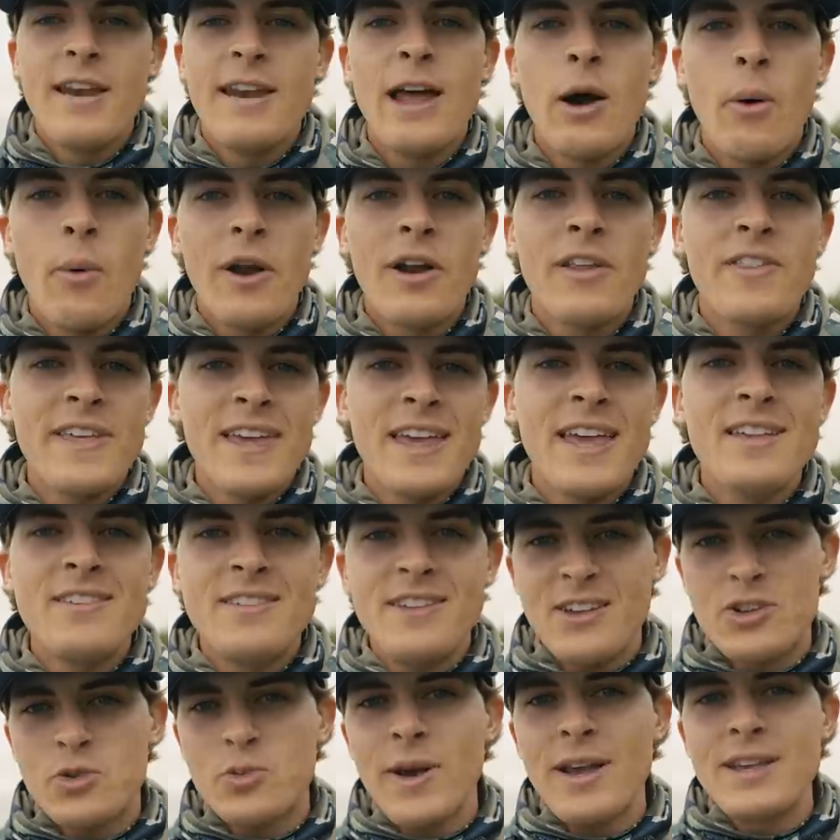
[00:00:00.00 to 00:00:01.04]
Now, one of the
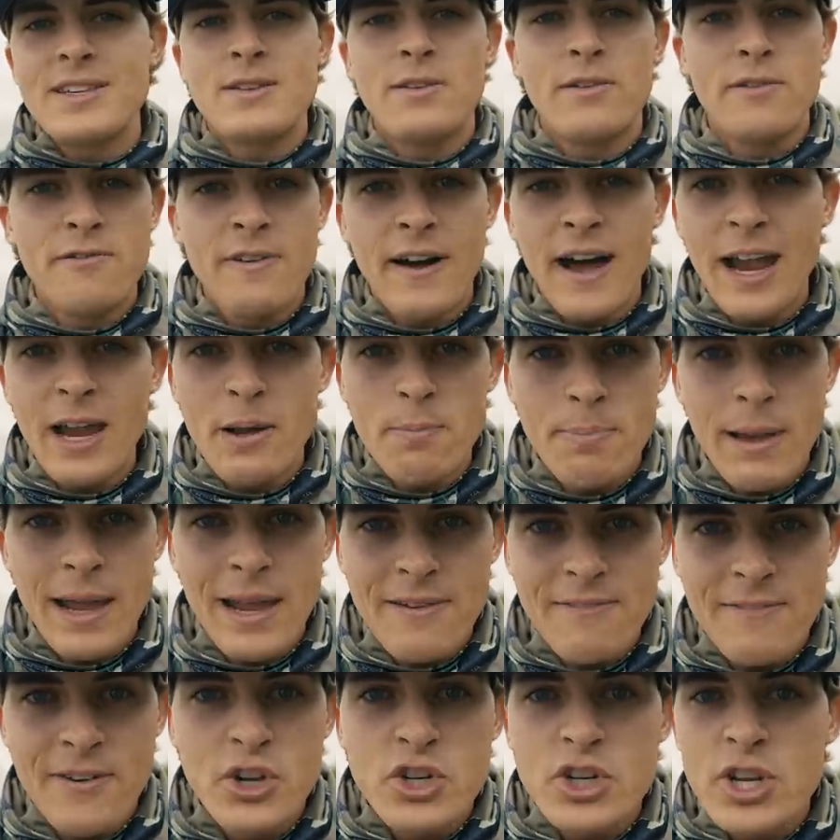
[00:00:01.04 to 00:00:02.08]
easiest ways to find
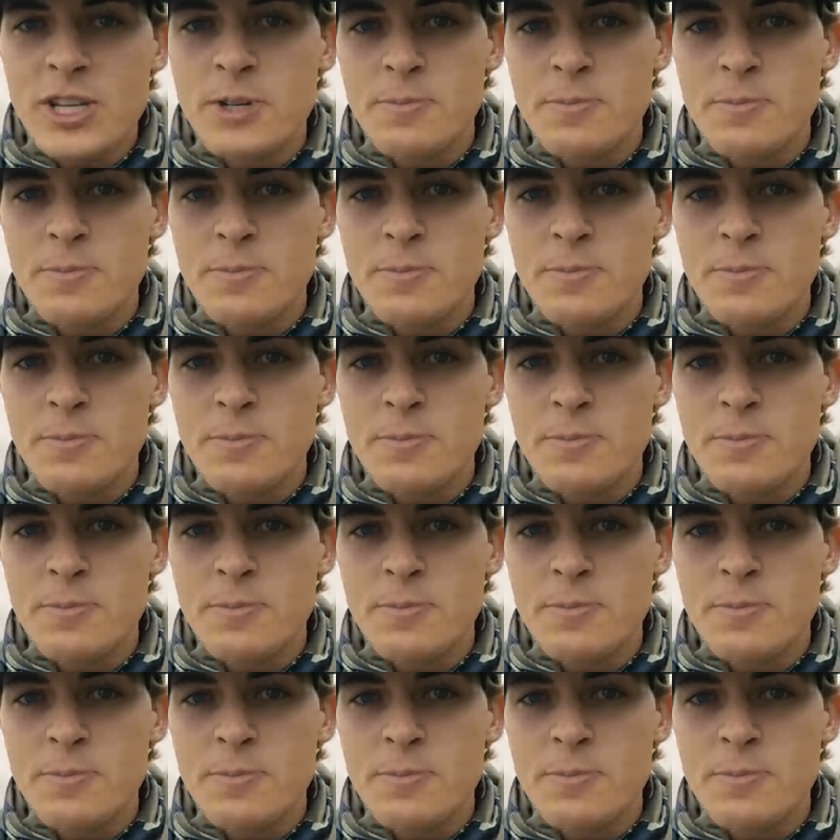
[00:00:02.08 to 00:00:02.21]
baitfish,